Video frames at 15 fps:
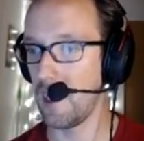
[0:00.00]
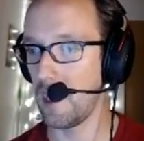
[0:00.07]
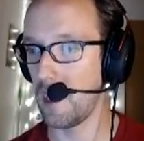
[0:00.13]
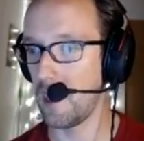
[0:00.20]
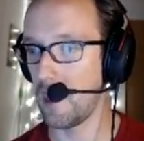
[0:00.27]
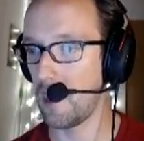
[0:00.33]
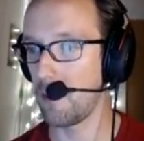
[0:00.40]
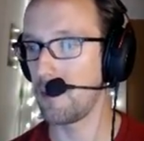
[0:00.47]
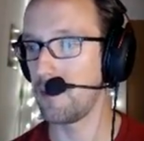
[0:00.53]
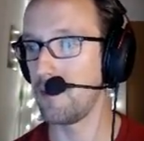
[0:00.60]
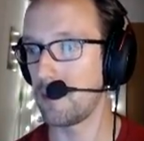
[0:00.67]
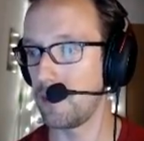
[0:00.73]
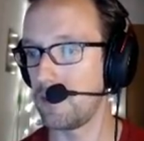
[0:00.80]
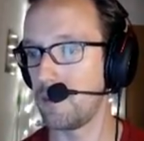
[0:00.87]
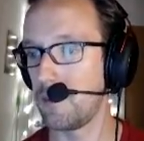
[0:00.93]
how we'd
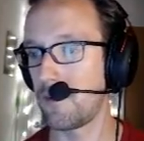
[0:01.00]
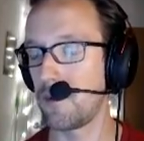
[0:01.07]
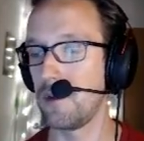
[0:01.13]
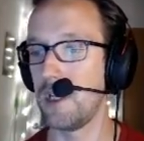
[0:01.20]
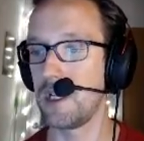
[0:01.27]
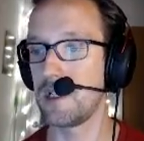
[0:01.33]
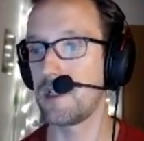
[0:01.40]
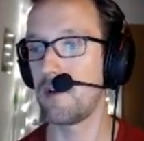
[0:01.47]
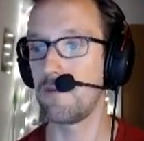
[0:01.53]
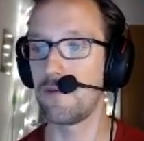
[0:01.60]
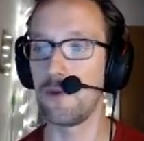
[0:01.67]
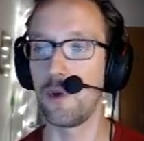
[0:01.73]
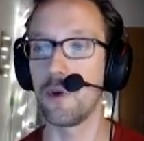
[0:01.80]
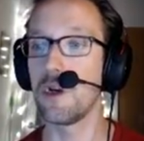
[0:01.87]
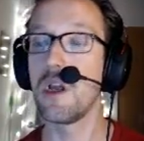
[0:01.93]
normally do before laying down
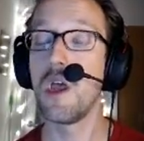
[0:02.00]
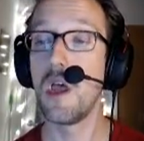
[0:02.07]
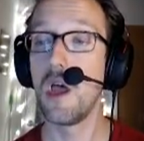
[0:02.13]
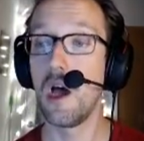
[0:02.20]
floor?